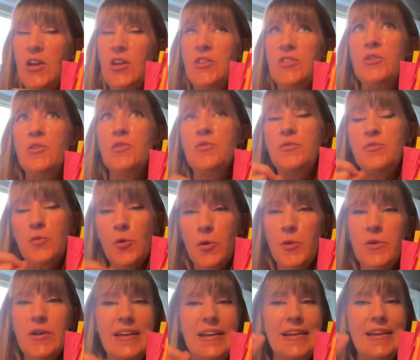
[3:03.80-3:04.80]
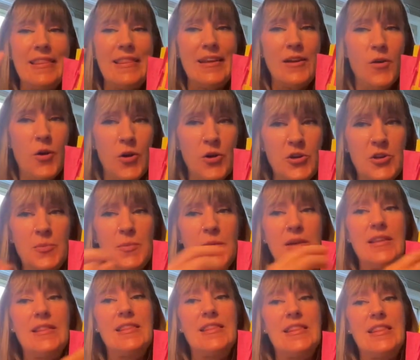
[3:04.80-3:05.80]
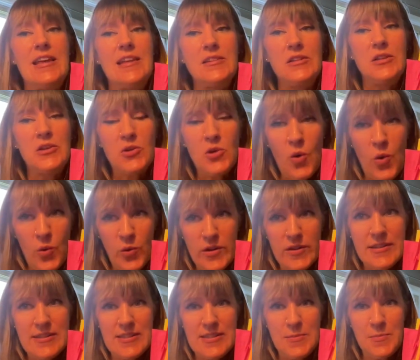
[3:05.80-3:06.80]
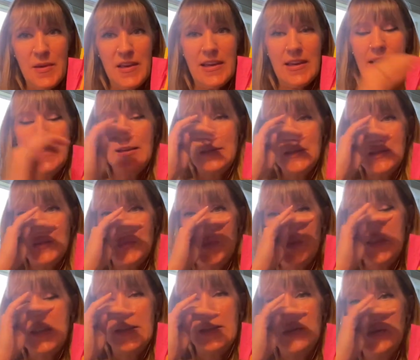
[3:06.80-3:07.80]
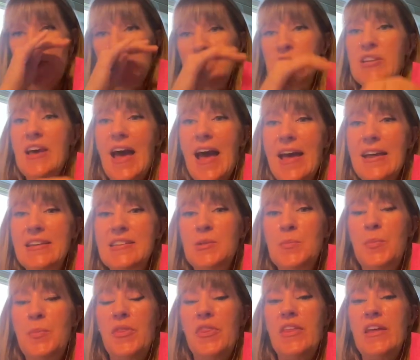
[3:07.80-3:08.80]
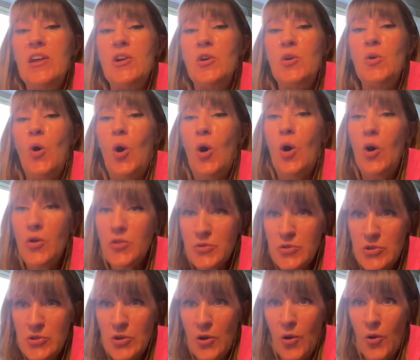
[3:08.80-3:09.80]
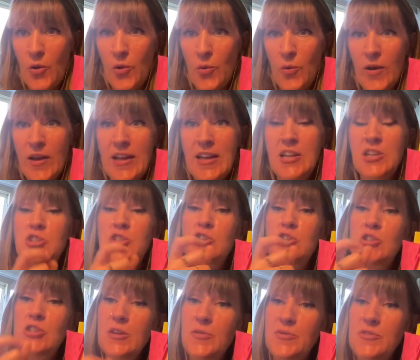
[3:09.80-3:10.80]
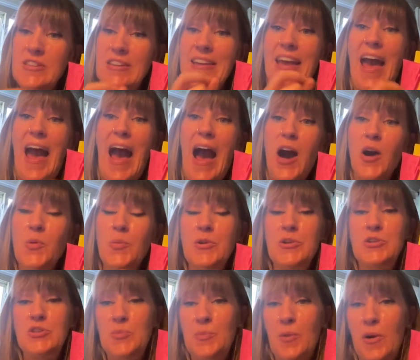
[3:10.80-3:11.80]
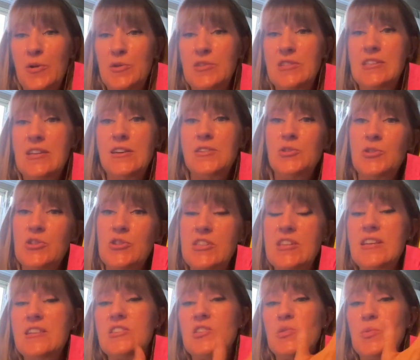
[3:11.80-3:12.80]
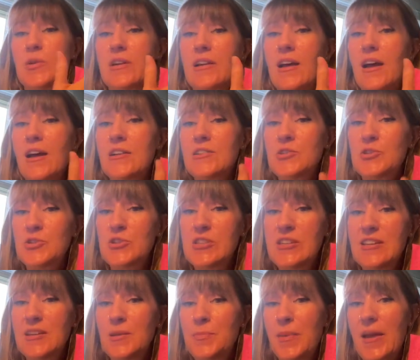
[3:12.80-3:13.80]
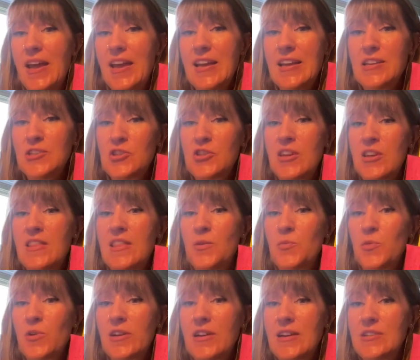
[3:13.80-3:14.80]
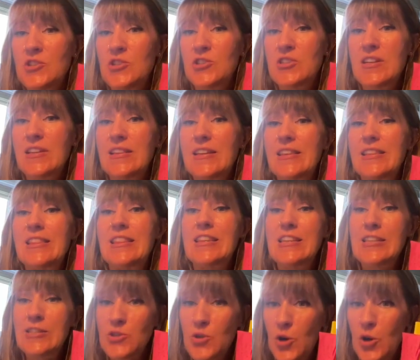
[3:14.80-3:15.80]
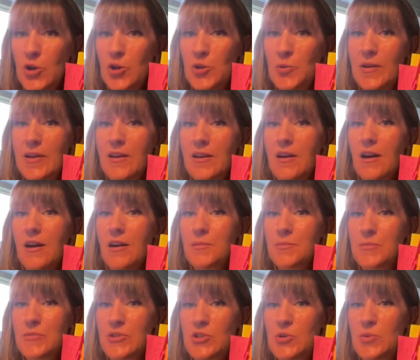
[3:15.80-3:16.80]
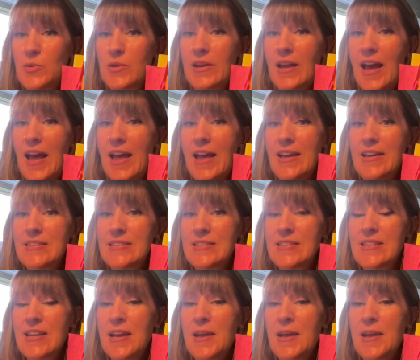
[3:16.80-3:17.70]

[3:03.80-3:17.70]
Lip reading: they're forwarding the argument that LaCourte is making in this particular text, but they are also shifting how we're supposed to understand. So we're gonna understand a page and then we're gonna understand that this argument comes to an end